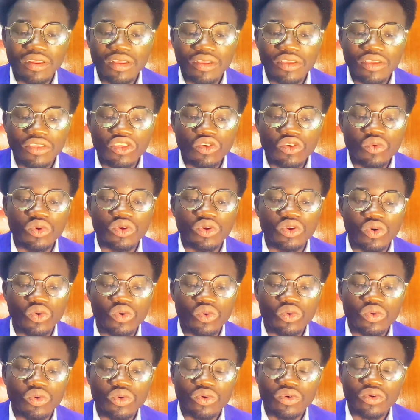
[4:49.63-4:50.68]
you will
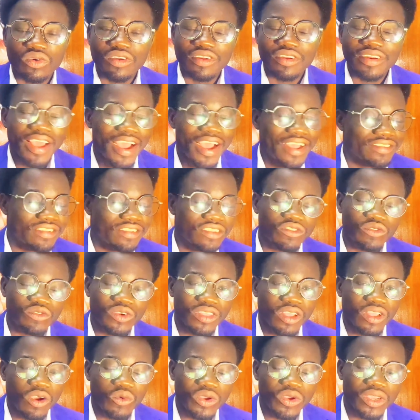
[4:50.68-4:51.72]
know the answer straight
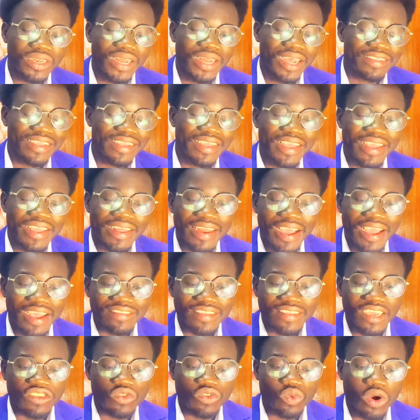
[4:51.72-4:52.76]
away, that the
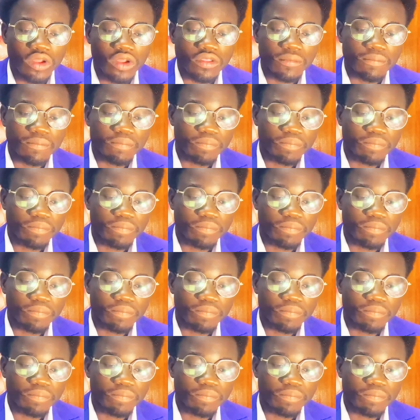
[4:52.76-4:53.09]
answer is what?